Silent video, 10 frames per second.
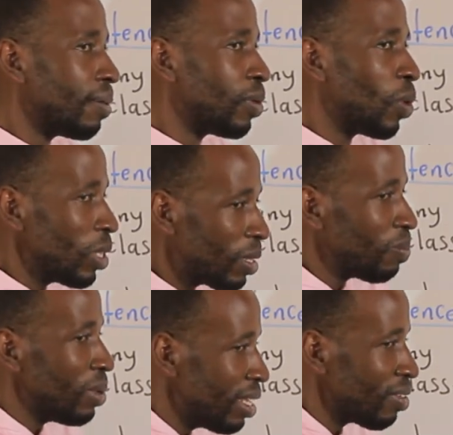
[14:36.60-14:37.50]
Don't
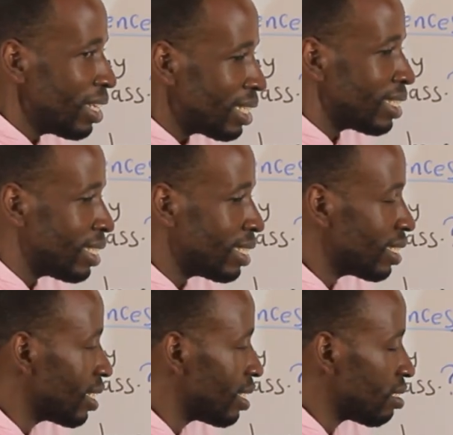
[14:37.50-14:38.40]
be rigid.
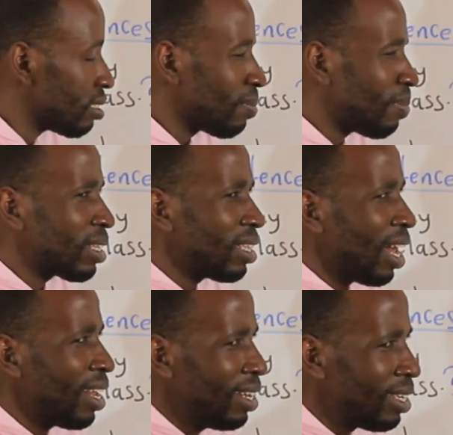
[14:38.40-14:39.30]
Say, but they
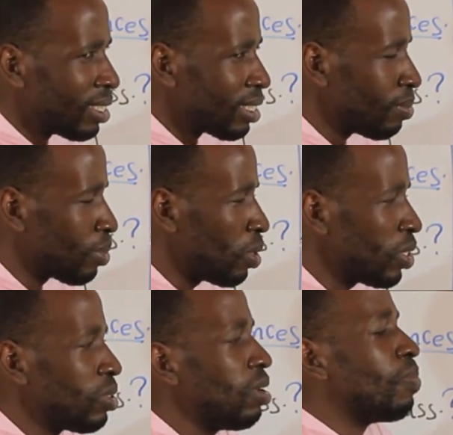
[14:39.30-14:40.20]
are ladies because
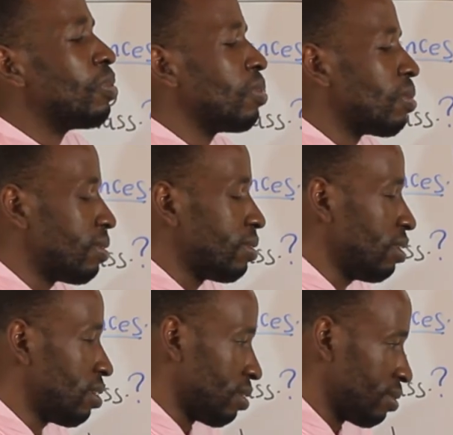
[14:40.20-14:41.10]
you know Pururu.
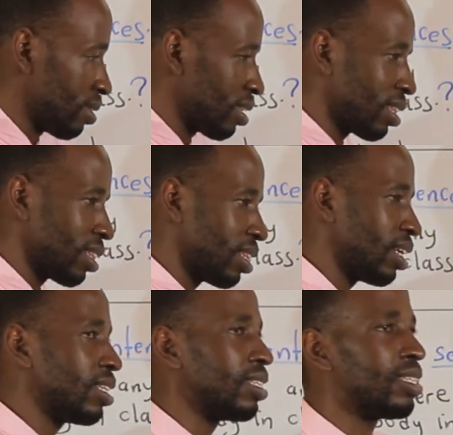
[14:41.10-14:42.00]
No,
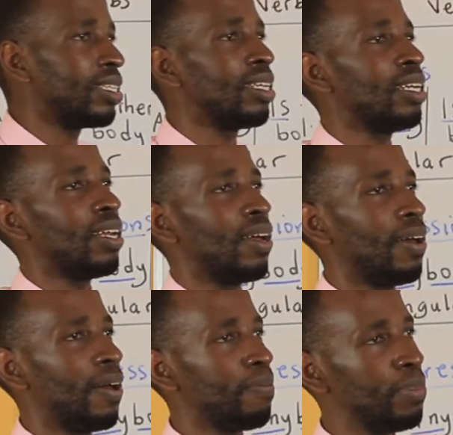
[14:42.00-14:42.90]
that is
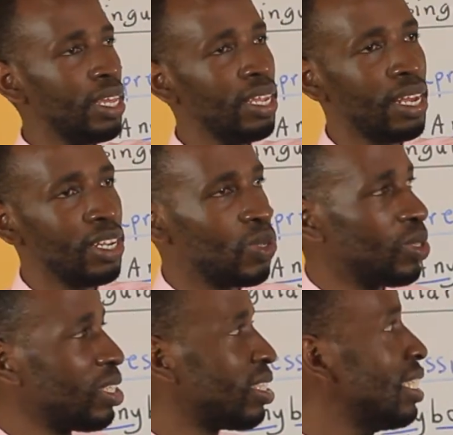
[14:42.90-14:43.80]
beginner
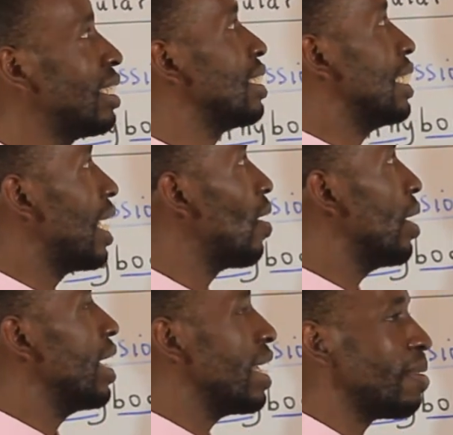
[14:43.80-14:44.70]
lessons. This is
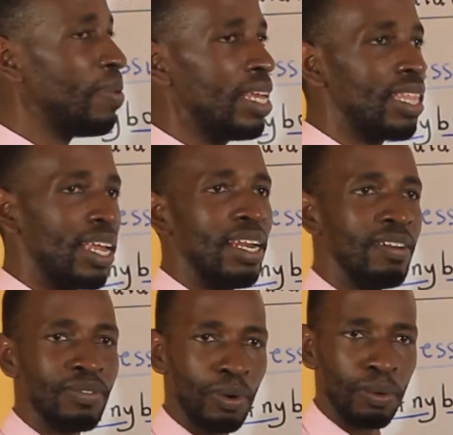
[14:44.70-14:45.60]
now elementary
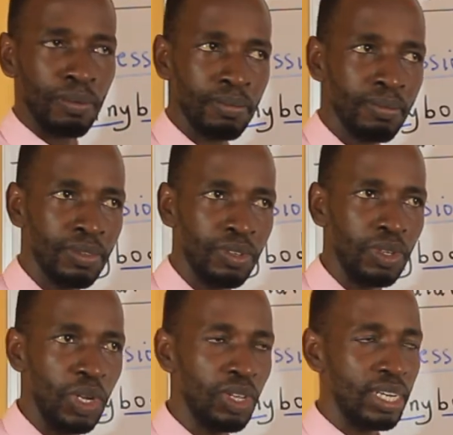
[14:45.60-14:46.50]
level.
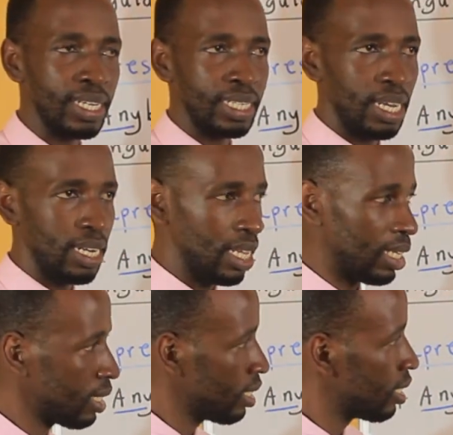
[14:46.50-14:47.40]
You need to understand
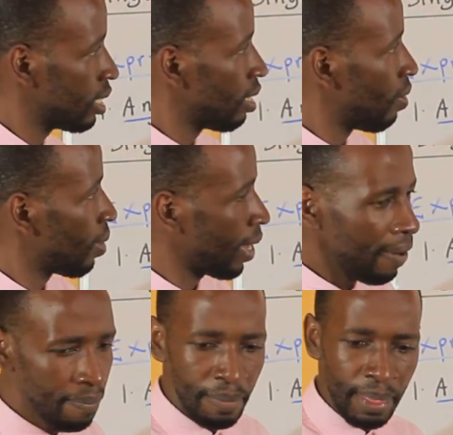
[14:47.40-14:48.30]
that.
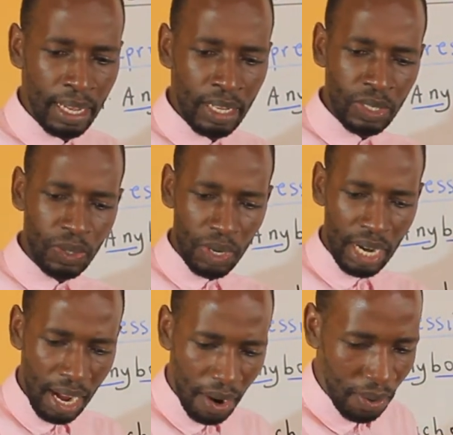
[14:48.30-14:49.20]
Okay? So
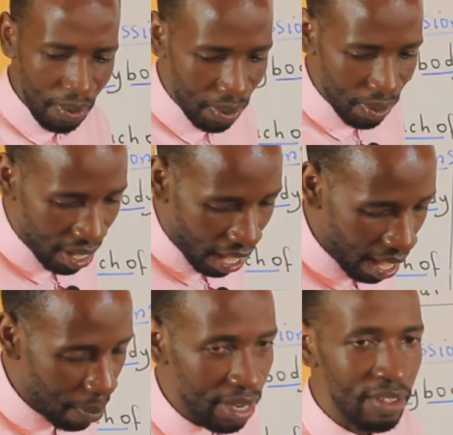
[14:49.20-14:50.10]
now I
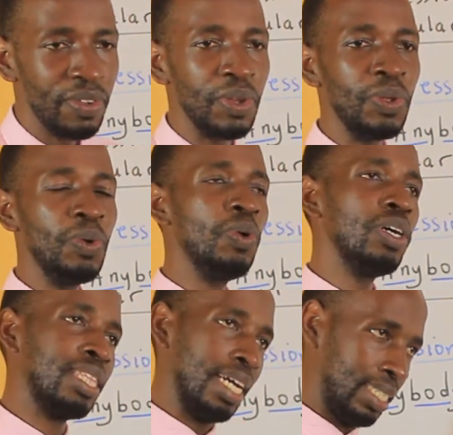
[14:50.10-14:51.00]
am giving you
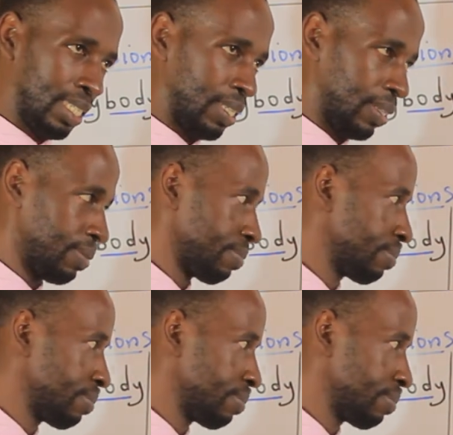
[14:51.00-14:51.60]
task.